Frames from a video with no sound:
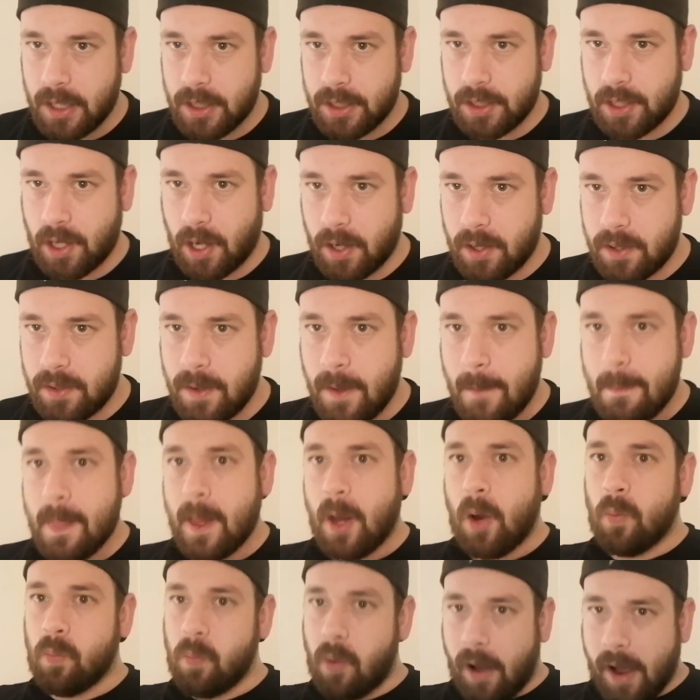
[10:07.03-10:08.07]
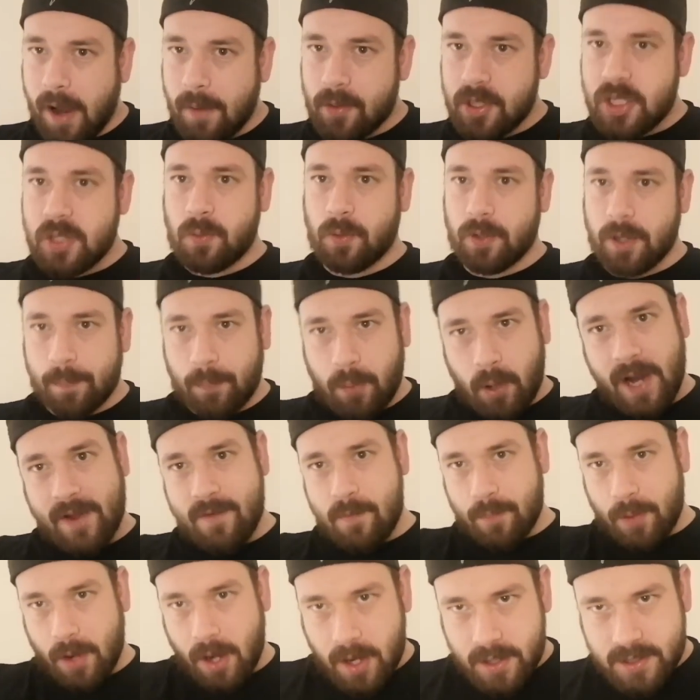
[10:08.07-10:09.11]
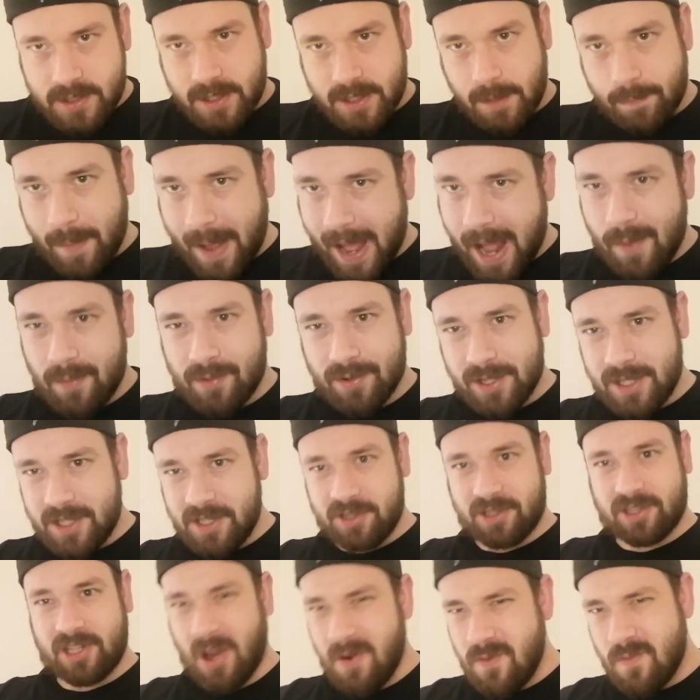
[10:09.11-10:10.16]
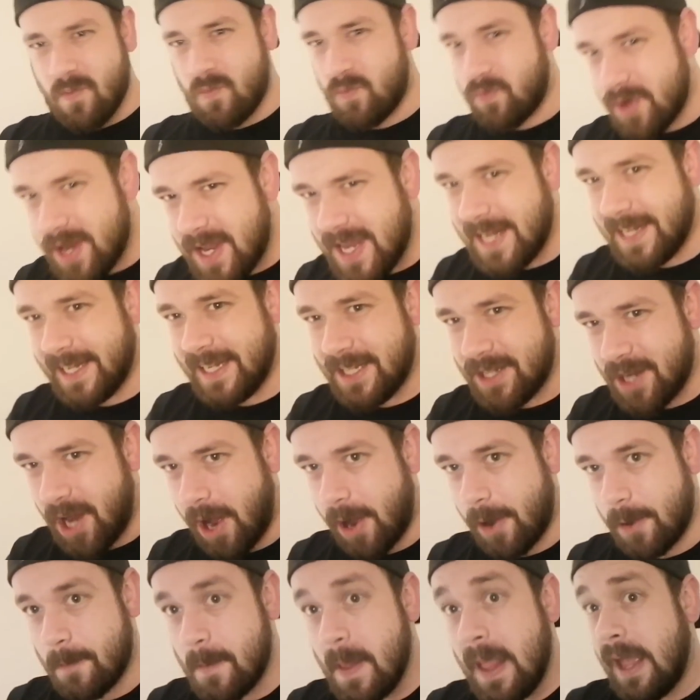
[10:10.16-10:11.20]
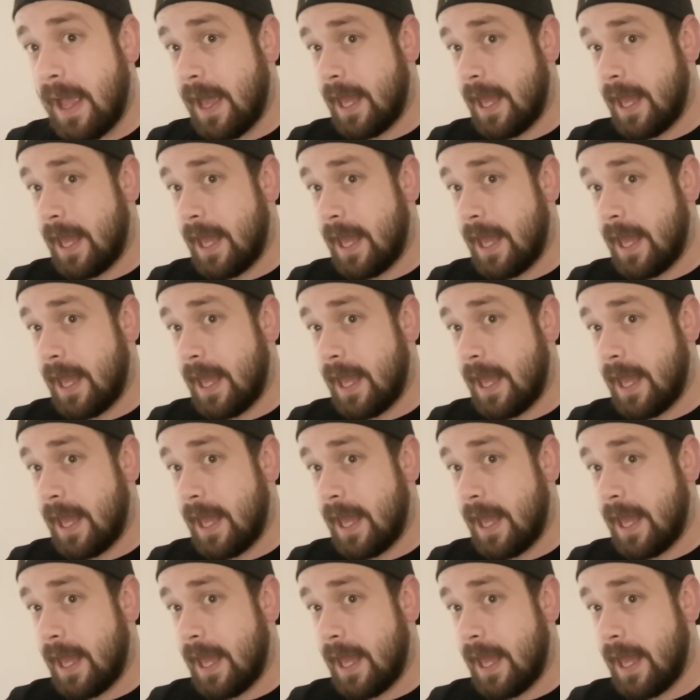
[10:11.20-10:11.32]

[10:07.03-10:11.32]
You know, why would you want to put another person in power that you don't really know?